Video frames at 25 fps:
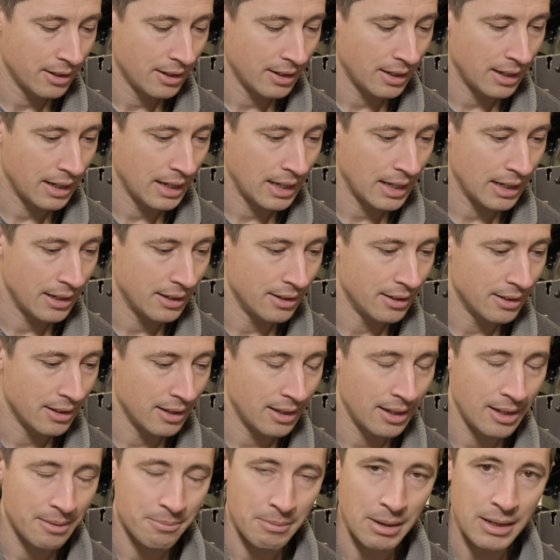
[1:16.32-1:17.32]
and
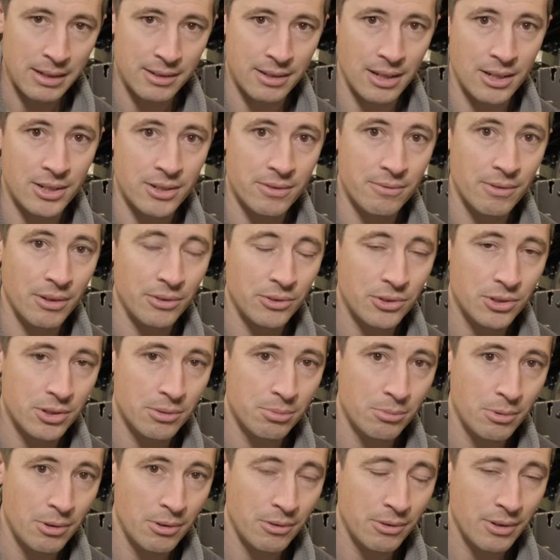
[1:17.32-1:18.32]
it makes the engine run
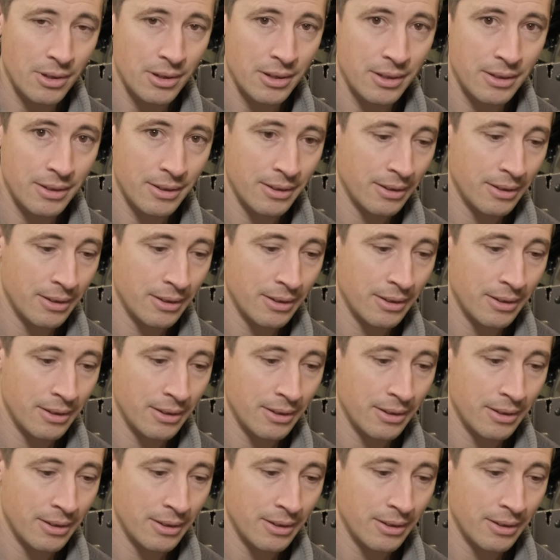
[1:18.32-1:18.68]
smoother,